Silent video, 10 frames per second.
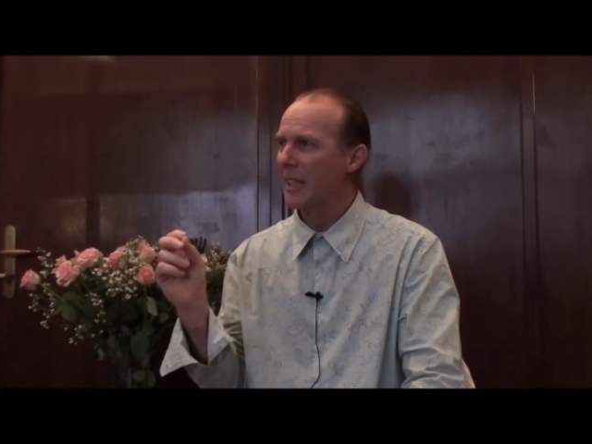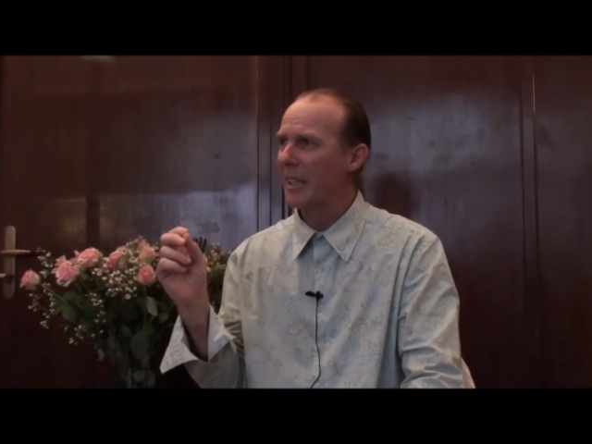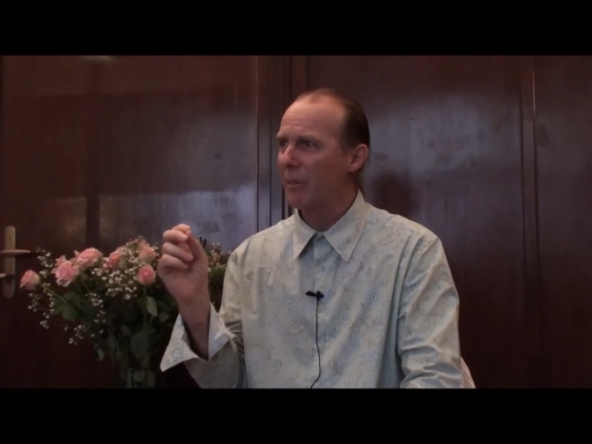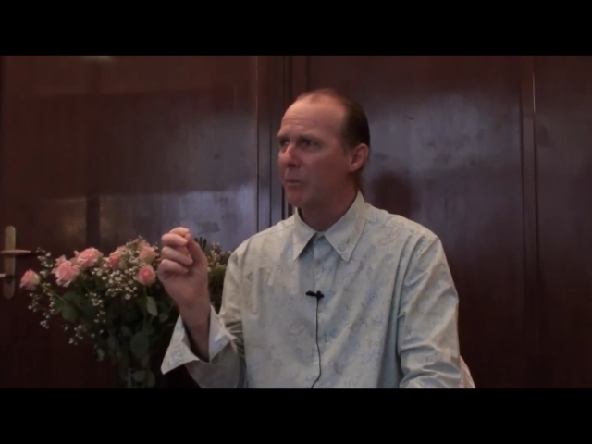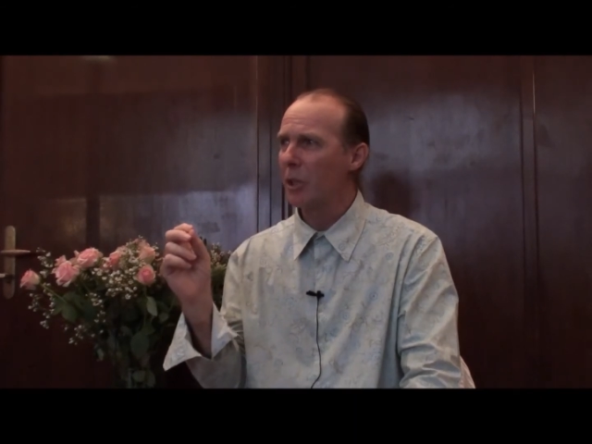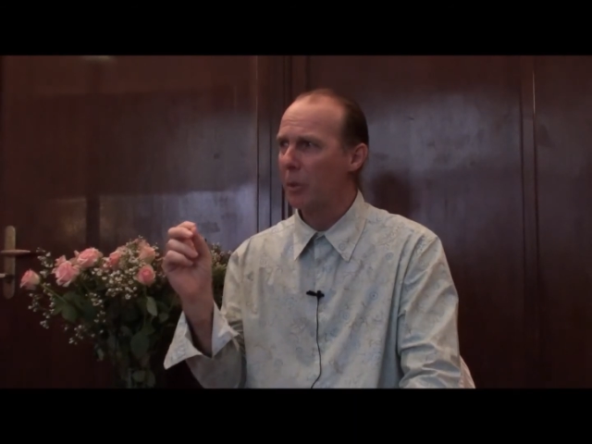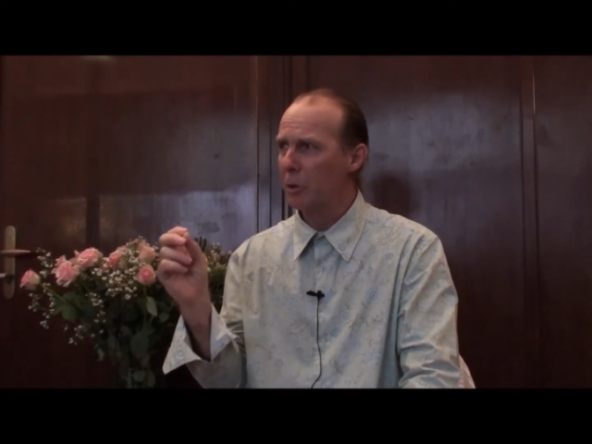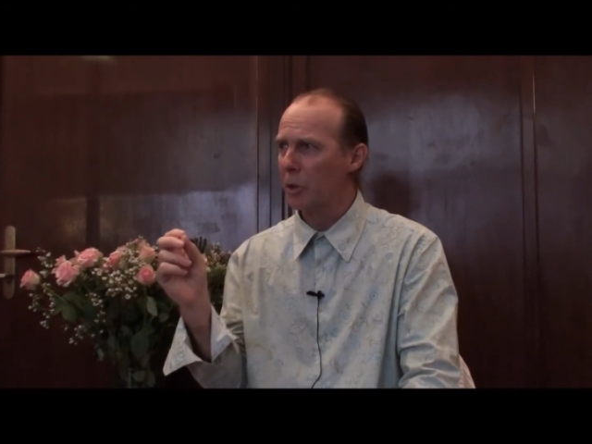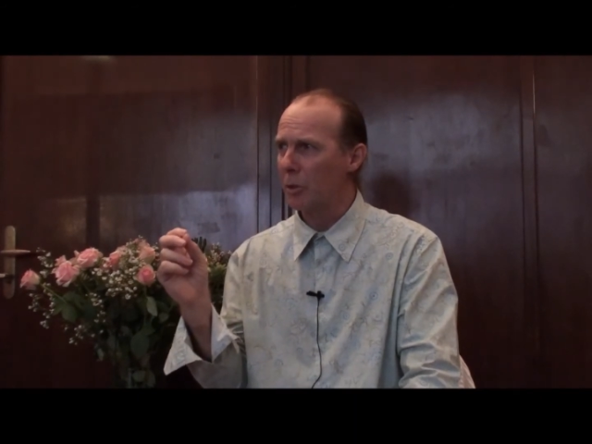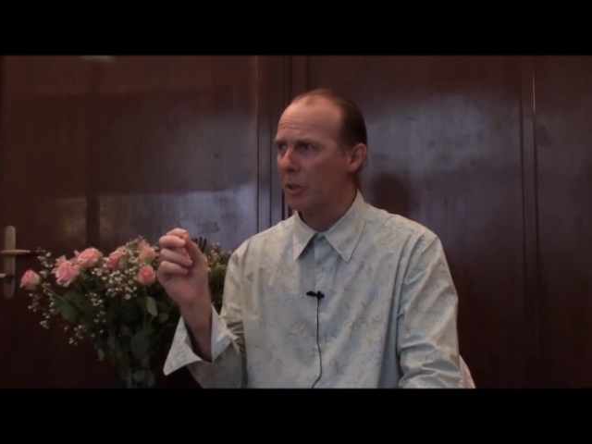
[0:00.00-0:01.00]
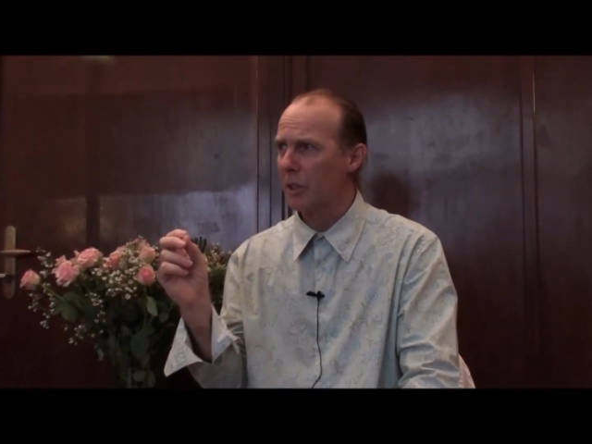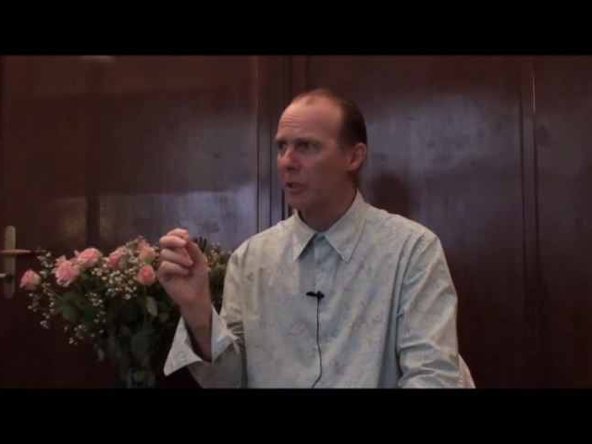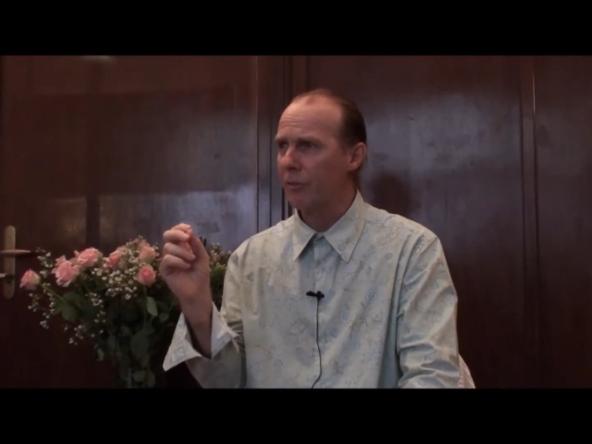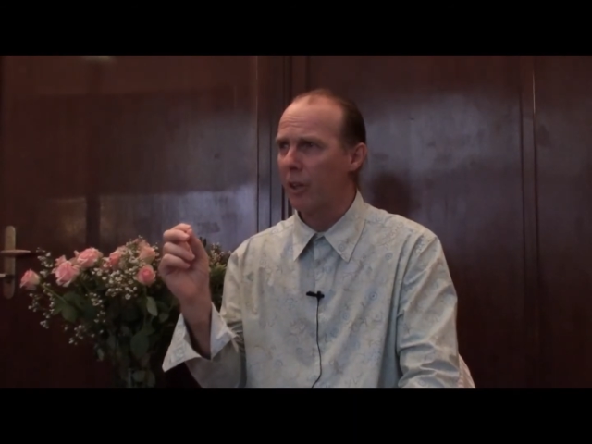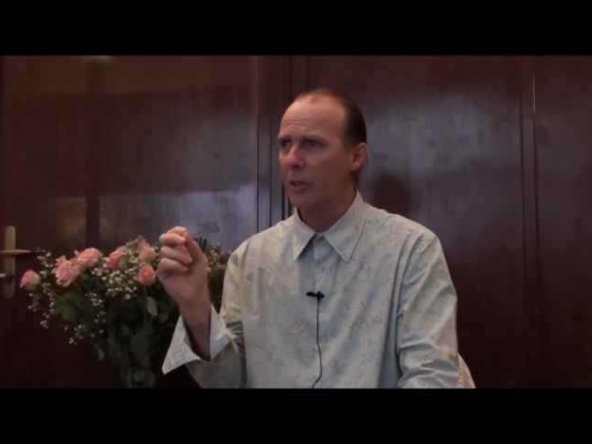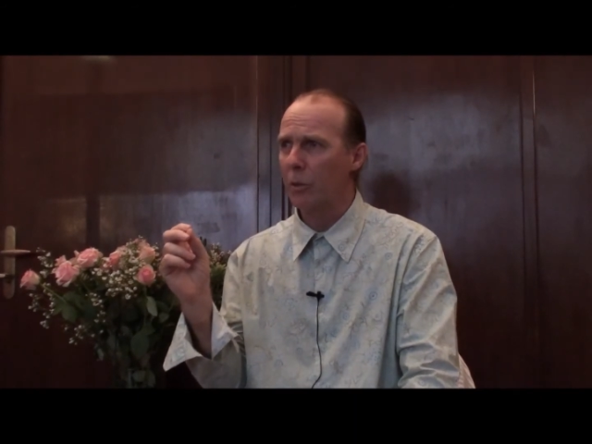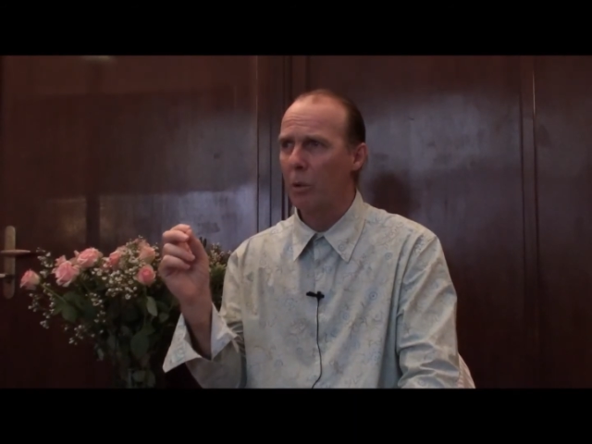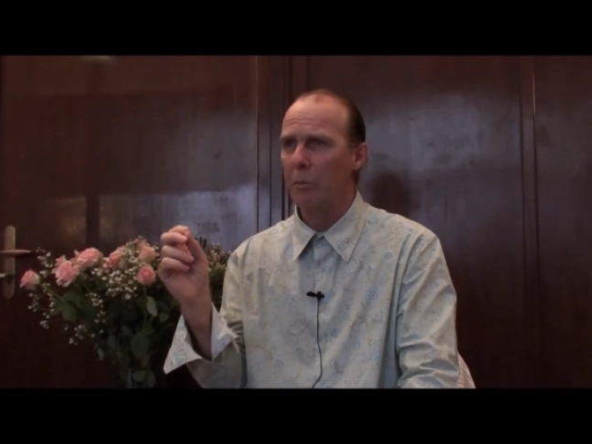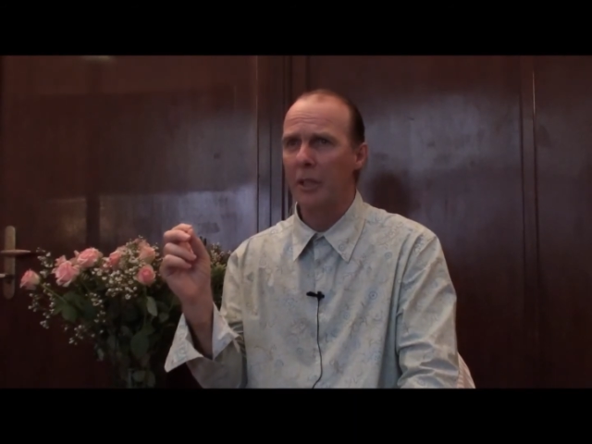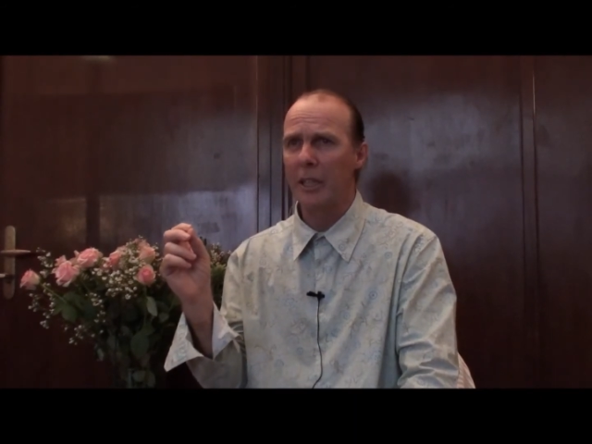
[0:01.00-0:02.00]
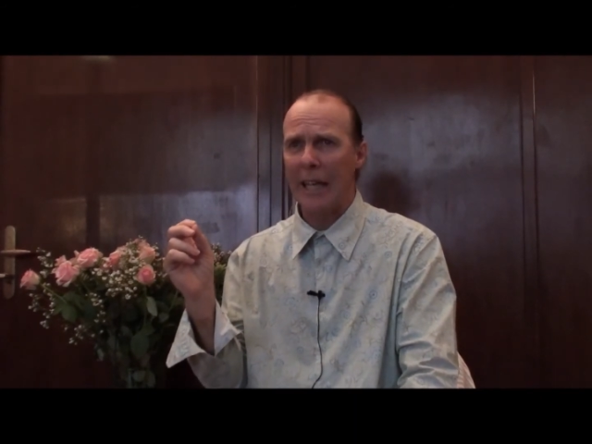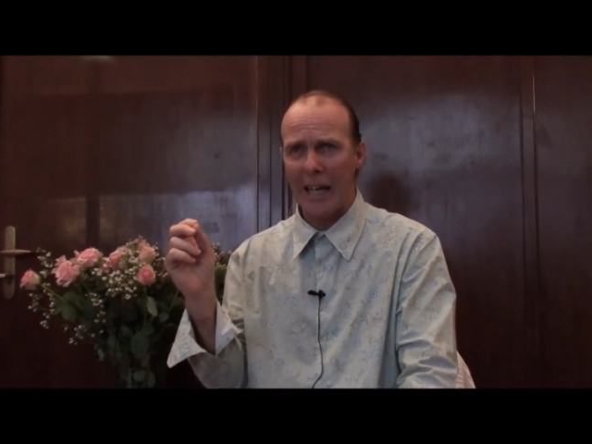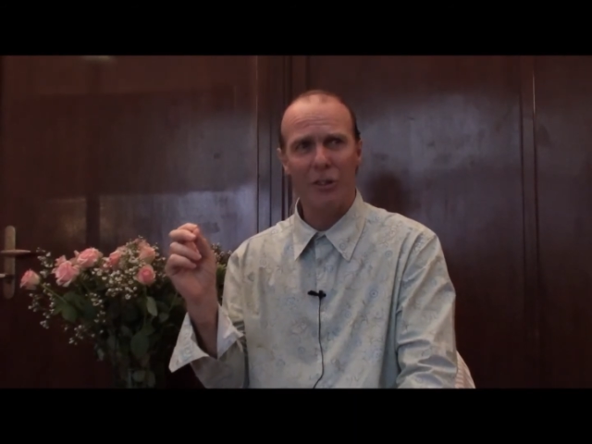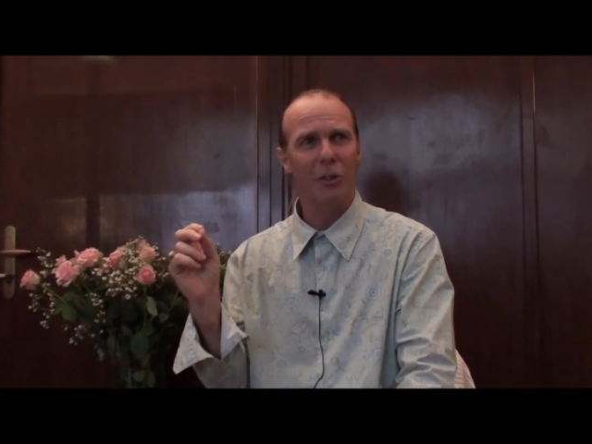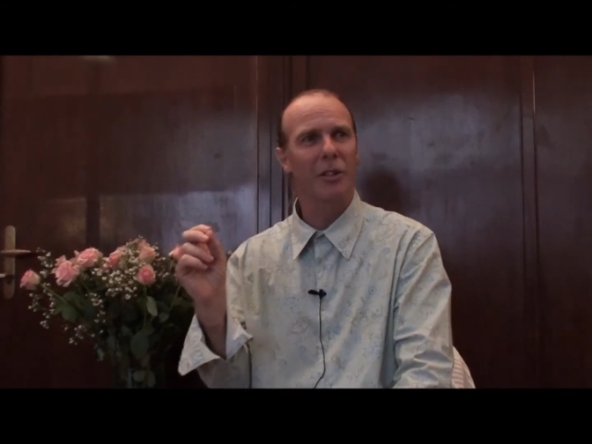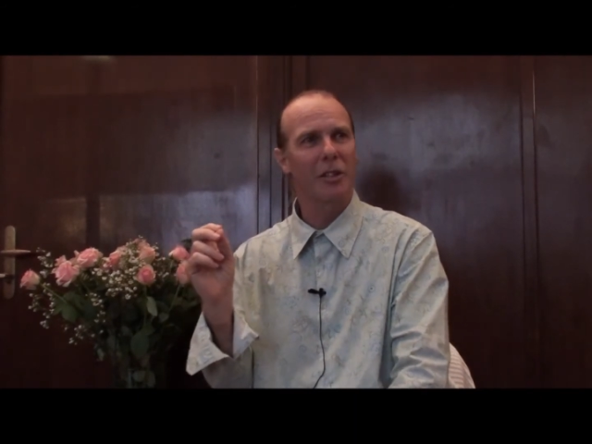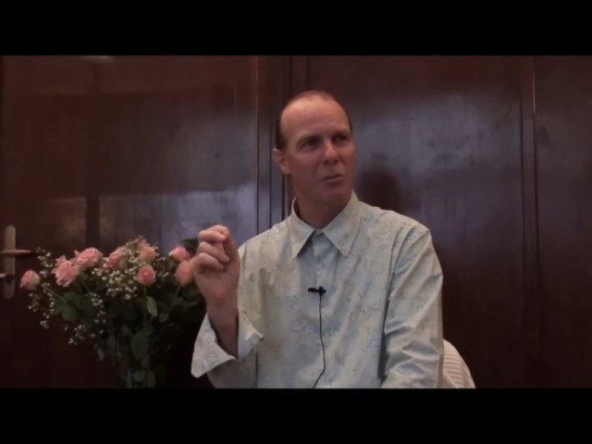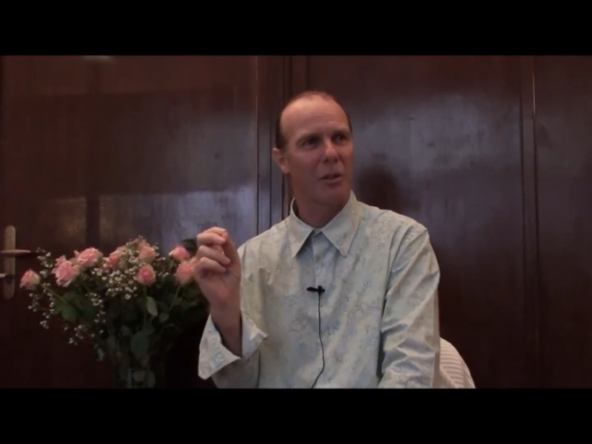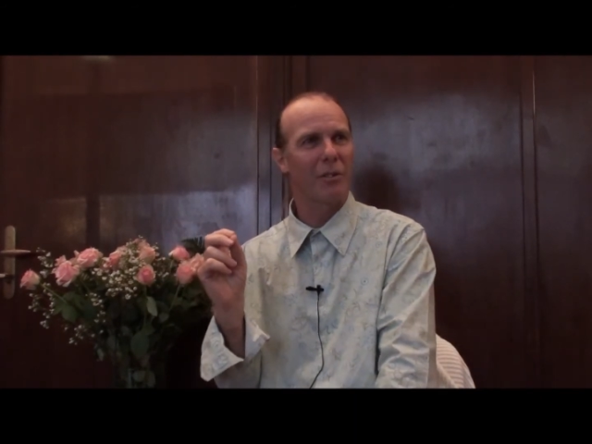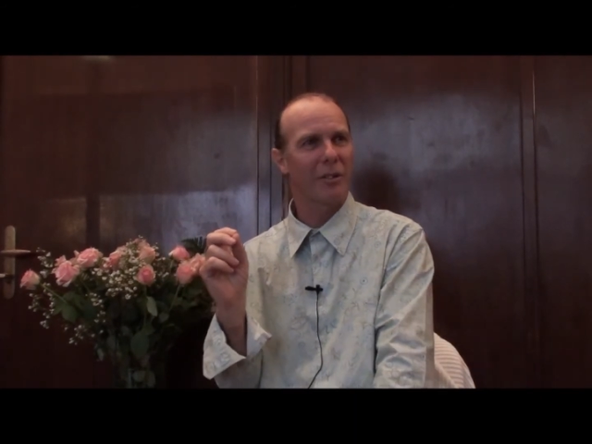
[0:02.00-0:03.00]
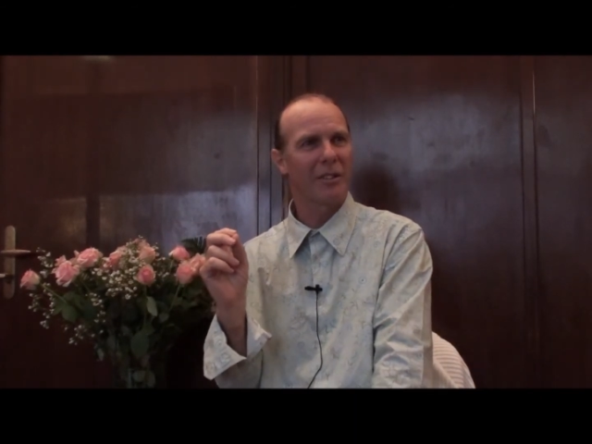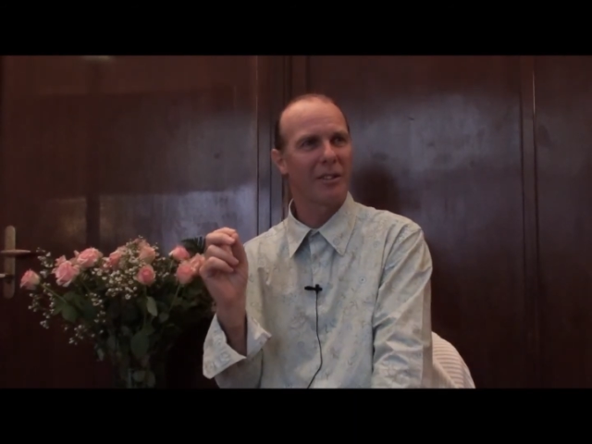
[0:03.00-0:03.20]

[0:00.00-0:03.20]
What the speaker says: Give him the opportunity to find a woman he can do this with.